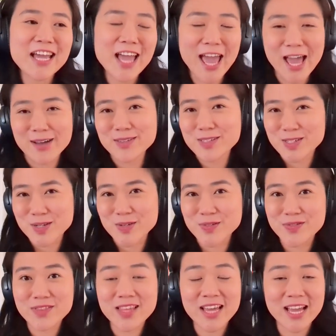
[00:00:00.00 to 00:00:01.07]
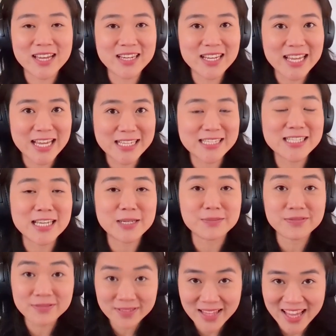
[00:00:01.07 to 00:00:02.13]
out of that essay
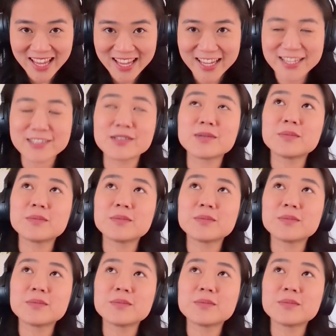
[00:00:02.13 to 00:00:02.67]
plan,